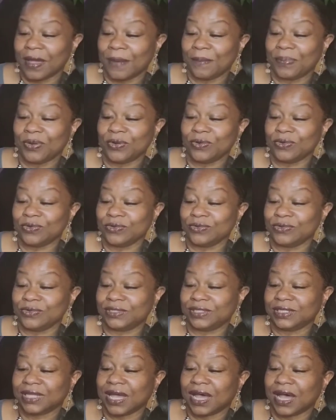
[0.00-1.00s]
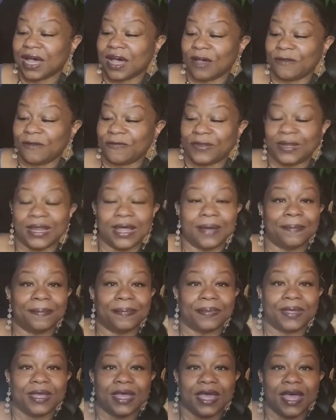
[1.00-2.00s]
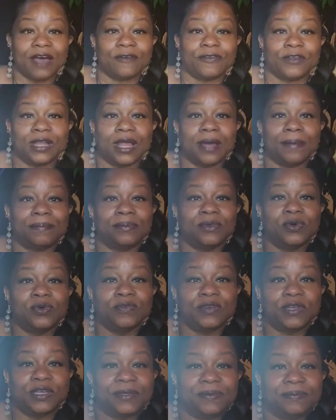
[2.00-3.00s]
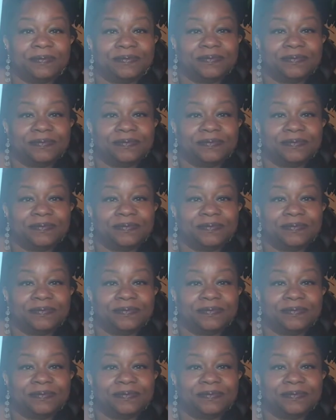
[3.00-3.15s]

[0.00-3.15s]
Pooh's Heffalump movie.